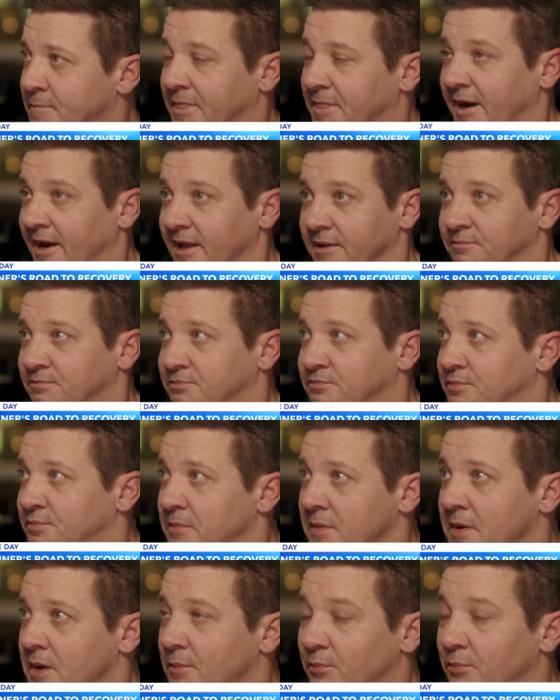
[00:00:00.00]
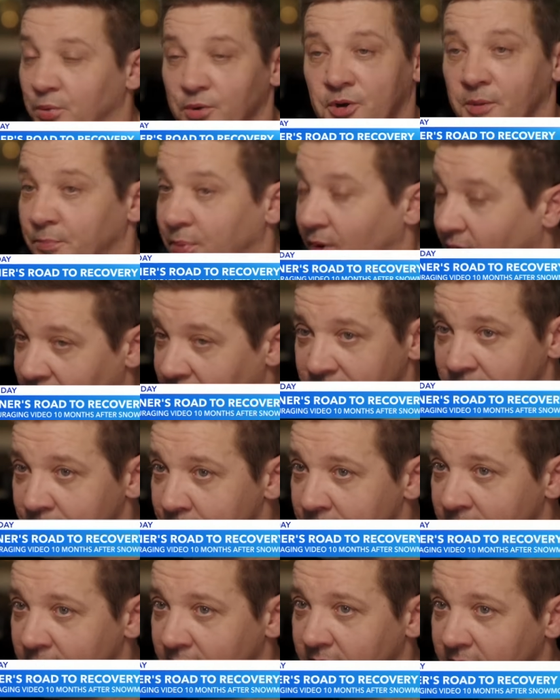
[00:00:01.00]
that I put upon
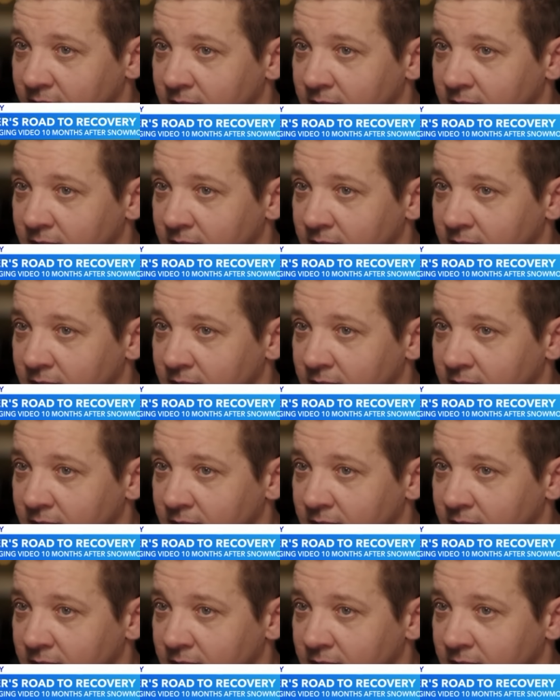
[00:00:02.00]
them.